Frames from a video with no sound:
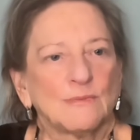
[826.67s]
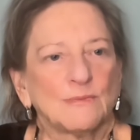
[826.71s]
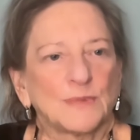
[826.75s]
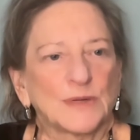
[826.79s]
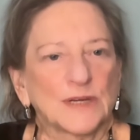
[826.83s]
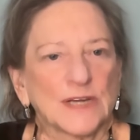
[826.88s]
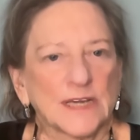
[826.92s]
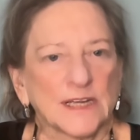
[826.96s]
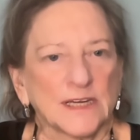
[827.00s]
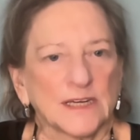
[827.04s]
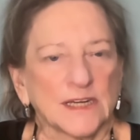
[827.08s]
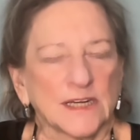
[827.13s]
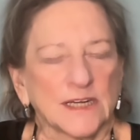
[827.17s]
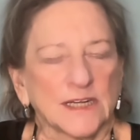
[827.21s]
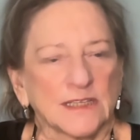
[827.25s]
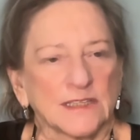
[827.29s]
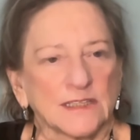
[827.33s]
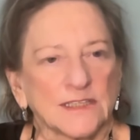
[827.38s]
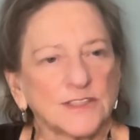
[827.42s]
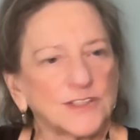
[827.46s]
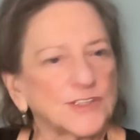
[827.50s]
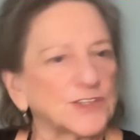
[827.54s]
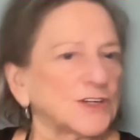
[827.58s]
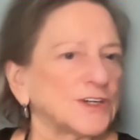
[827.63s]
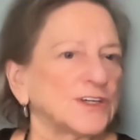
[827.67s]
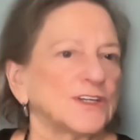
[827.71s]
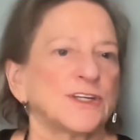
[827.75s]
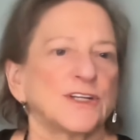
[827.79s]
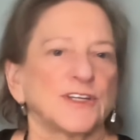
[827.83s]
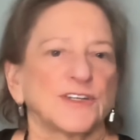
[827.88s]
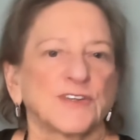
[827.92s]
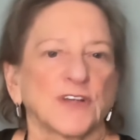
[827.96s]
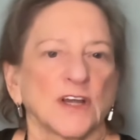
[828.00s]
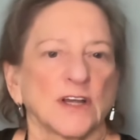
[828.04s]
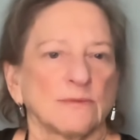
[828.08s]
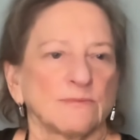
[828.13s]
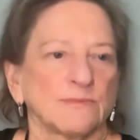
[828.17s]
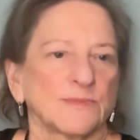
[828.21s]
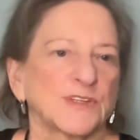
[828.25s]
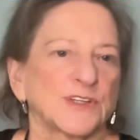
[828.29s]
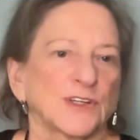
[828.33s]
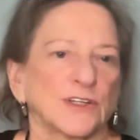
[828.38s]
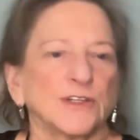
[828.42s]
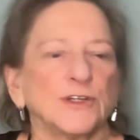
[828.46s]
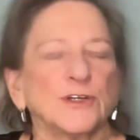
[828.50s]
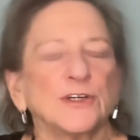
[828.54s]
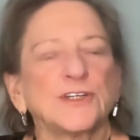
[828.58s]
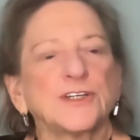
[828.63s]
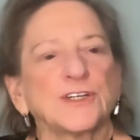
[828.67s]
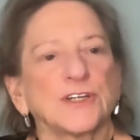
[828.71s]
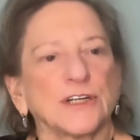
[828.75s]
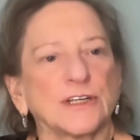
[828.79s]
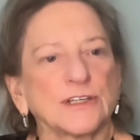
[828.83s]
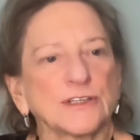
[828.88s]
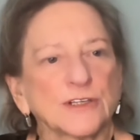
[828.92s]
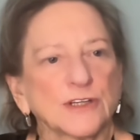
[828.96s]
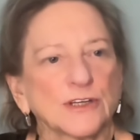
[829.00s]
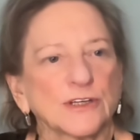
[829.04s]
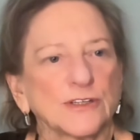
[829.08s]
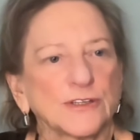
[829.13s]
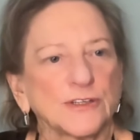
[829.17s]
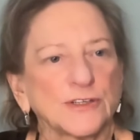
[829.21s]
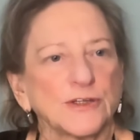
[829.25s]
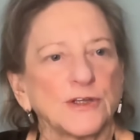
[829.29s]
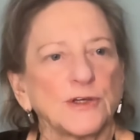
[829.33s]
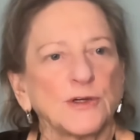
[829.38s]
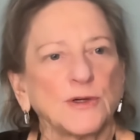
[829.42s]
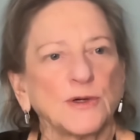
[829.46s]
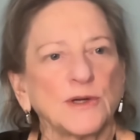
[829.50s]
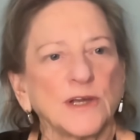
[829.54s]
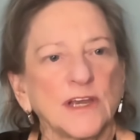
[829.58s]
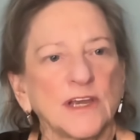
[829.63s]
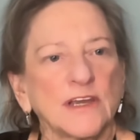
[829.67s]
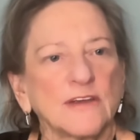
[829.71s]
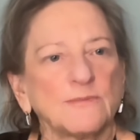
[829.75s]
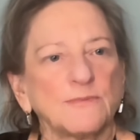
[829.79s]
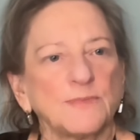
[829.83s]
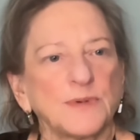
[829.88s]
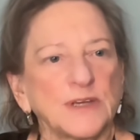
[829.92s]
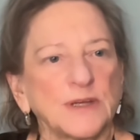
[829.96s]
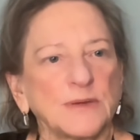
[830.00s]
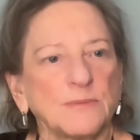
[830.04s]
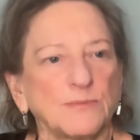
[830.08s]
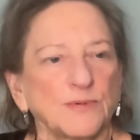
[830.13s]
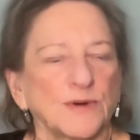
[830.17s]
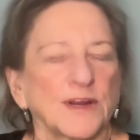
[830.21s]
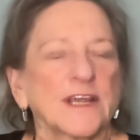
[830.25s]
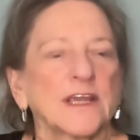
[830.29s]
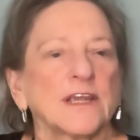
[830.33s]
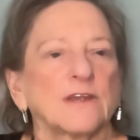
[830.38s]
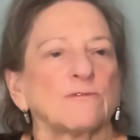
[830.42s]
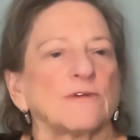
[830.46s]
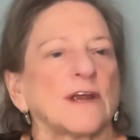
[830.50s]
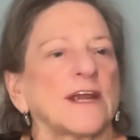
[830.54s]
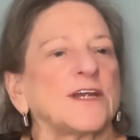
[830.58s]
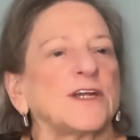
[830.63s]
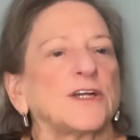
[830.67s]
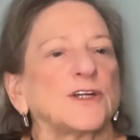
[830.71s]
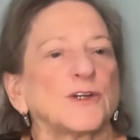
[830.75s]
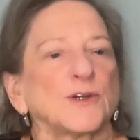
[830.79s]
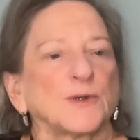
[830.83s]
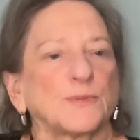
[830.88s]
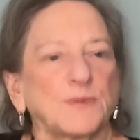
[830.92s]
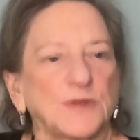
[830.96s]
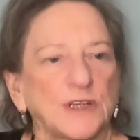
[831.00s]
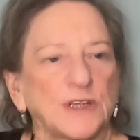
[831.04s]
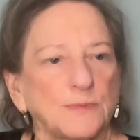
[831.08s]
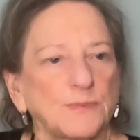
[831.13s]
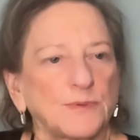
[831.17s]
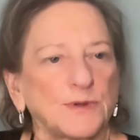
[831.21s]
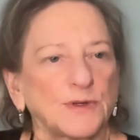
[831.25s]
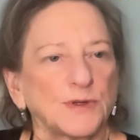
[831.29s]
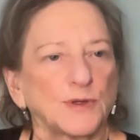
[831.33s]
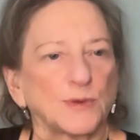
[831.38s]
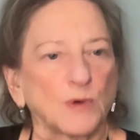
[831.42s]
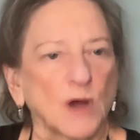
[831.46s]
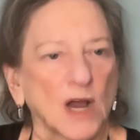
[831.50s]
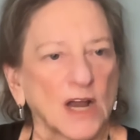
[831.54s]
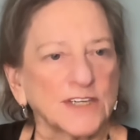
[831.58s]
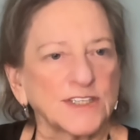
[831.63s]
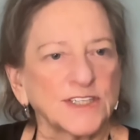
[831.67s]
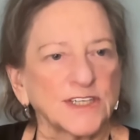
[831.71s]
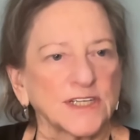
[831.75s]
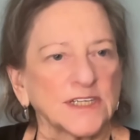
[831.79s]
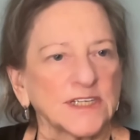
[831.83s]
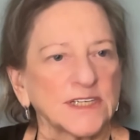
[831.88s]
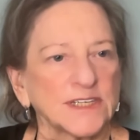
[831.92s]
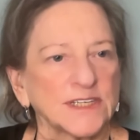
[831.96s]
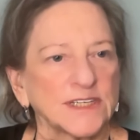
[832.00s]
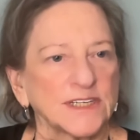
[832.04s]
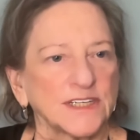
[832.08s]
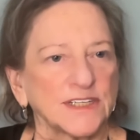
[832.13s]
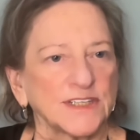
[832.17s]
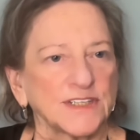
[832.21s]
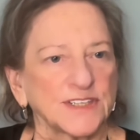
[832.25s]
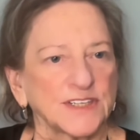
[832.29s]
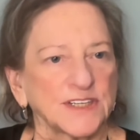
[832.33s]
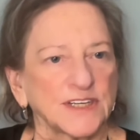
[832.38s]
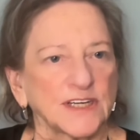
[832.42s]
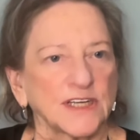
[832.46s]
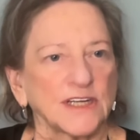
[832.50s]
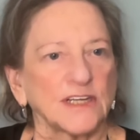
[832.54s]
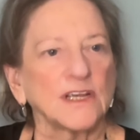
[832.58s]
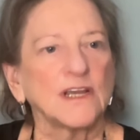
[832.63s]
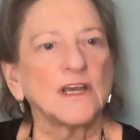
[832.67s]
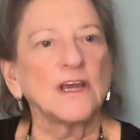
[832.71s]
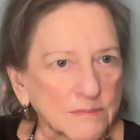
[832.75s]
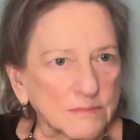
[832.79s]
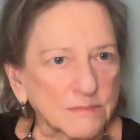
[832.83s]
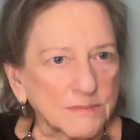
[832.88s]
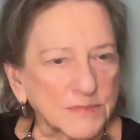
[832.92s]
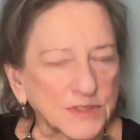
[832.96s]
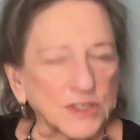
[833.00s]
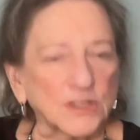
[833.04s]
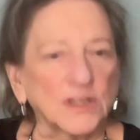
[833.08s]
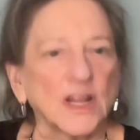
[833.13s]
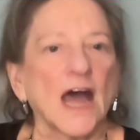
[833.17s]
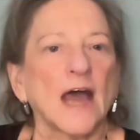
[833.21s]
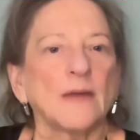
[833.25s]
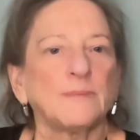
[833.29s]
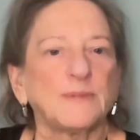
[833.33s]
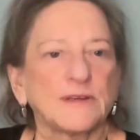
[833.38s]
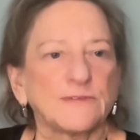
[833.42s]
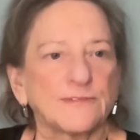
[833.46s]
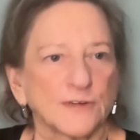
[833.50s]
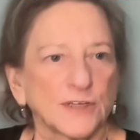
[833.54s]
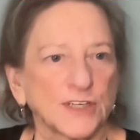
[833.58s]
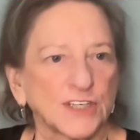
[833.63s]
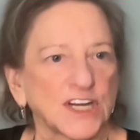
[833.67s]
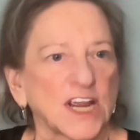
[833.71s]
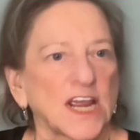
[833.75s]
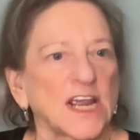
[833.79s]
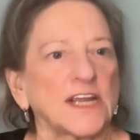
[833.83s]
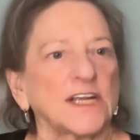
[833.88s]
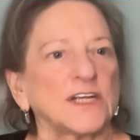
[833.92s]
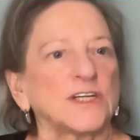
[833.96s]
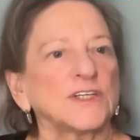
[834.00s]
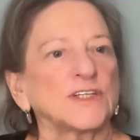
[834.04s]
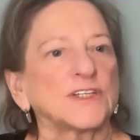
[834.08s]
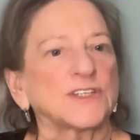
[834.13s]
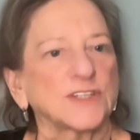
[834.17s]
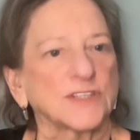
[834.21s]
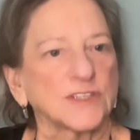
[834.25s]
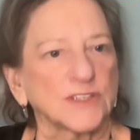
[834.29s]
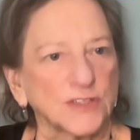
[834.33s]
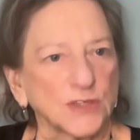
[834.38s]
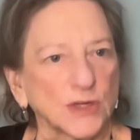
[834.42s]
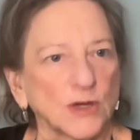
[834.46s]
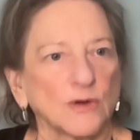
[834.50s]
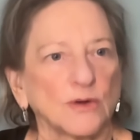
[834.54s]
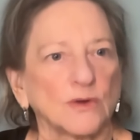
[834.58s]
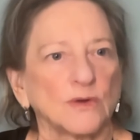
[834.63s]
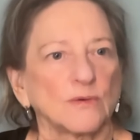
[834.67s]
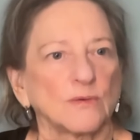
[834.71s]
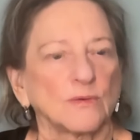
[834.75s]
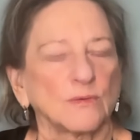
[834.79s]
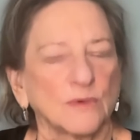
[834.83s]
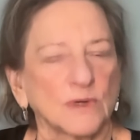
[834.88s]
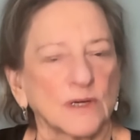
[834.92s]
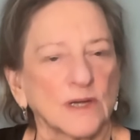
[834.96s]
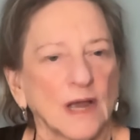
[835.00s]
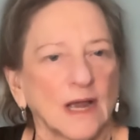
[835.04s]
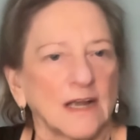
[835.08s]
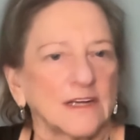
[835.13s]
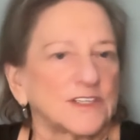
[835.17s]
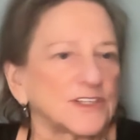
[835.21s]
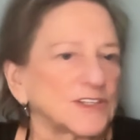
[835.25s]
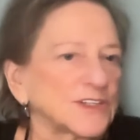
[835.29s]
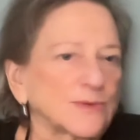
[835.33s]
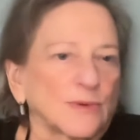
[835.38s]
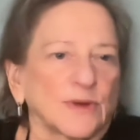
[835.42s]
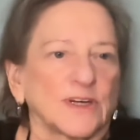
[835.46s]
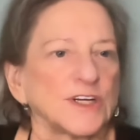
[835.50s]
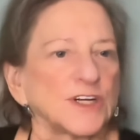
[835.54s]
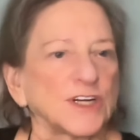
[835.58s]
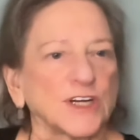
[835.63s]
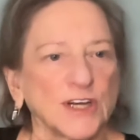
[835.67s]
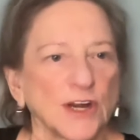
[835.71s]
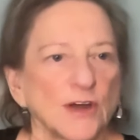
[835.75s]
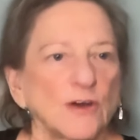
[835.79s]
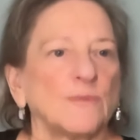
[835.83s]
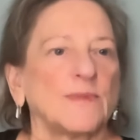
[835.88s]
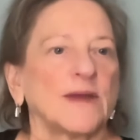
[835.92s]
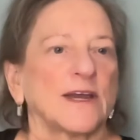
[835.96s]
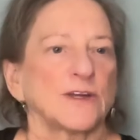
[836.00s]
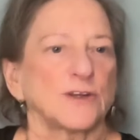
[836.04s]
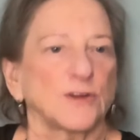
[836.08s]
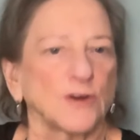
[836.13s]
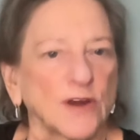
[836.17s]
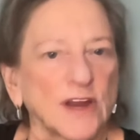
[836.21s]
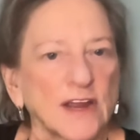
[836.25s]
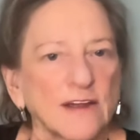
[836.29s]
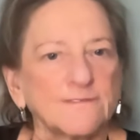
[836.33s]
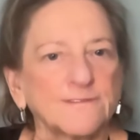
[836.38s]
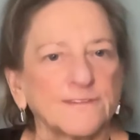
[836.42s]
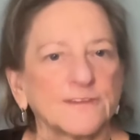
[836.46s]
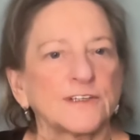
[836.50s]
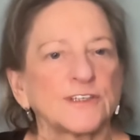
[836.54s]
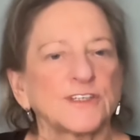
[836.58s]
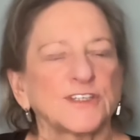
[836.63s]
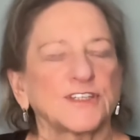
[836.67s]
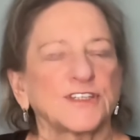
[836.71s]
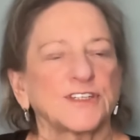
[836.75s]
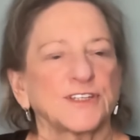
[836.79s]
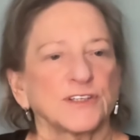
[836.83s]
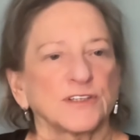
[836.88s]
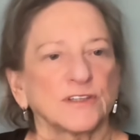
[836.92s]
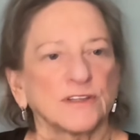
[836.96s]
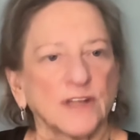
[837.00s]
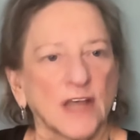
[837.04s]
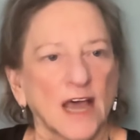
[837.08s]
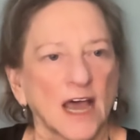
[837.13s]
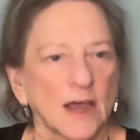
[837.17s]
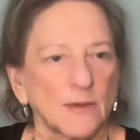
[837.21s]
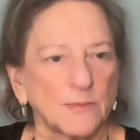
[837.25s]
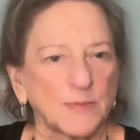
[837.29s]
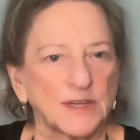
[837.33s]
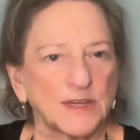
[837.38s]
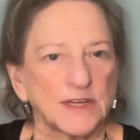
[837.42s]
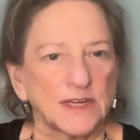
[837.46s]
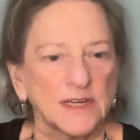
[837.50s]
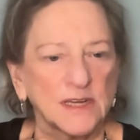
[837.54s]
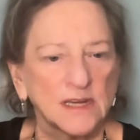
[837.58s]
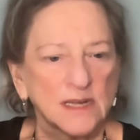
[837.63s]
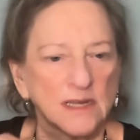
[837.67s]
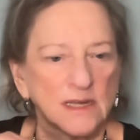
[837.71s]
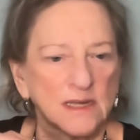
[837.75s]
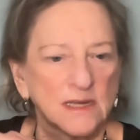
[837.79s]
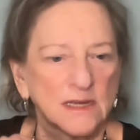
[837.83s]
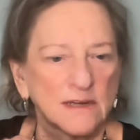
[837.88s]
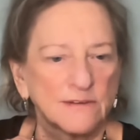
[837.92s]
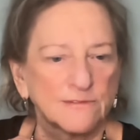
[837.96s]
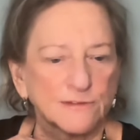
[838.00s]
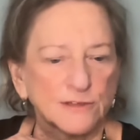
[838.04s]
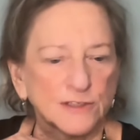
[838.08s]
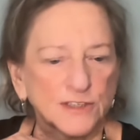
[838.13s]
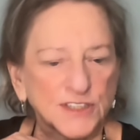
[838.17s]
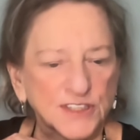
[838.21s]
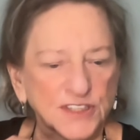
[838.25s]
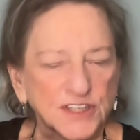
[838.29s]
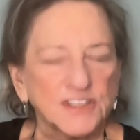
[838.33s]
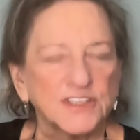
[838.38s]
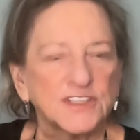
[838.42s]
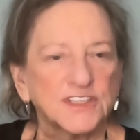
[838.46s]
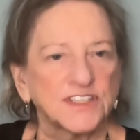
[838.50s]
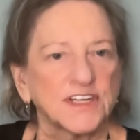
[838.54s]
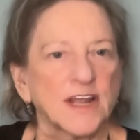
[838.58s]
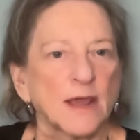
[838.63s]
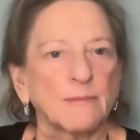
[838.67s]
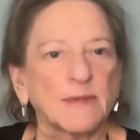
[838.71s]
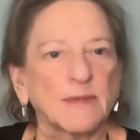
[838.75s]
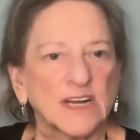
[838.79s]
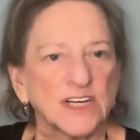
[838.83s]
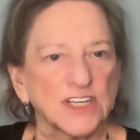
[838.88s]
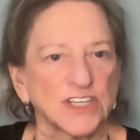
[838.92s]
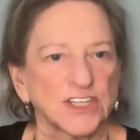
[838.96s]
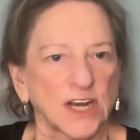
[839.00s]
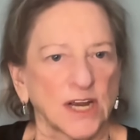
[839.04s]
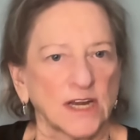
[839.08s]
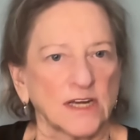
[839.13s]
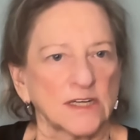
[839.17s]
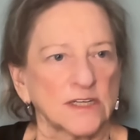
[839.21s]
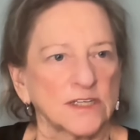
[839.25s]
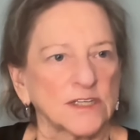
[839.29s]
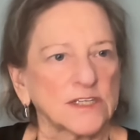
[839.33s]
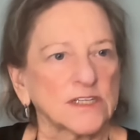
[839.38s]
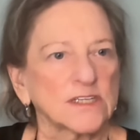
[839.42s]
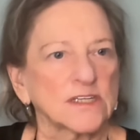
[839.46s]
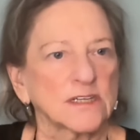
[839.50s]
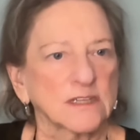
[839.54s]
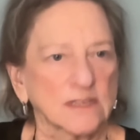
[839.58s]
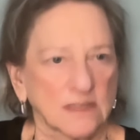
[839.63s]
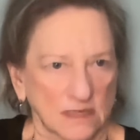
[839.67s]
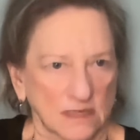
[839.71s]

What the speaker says: But let's turn to some solutions because you have been bringing regular people to Washington, D.C. to lobby for change. So I just wanted to know about your efforts to lobby for systemic change.